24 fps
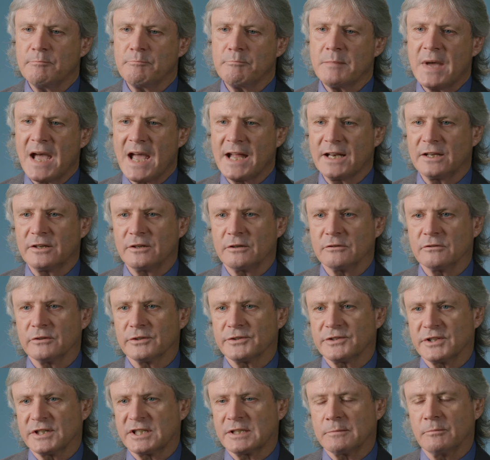
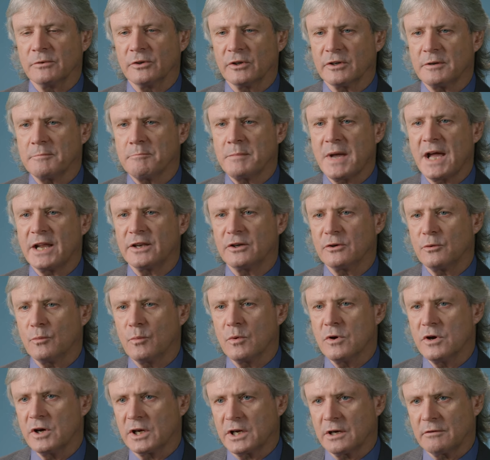manual system, a lot of manual
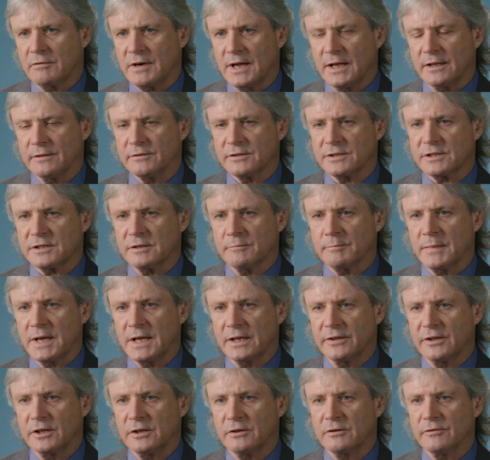workarounds to
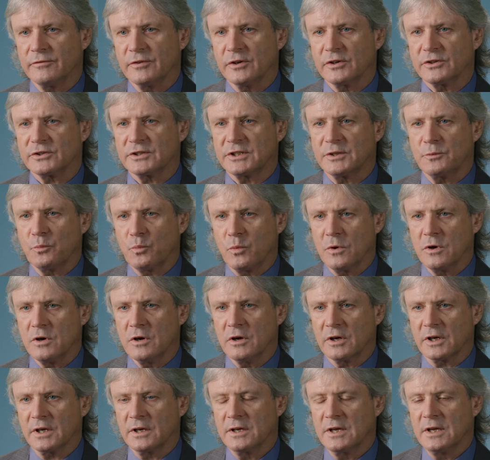make the university
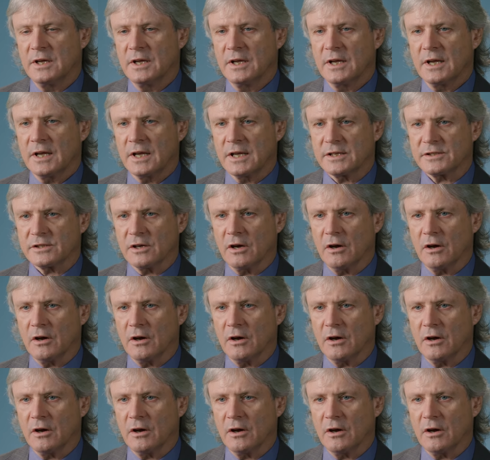work as a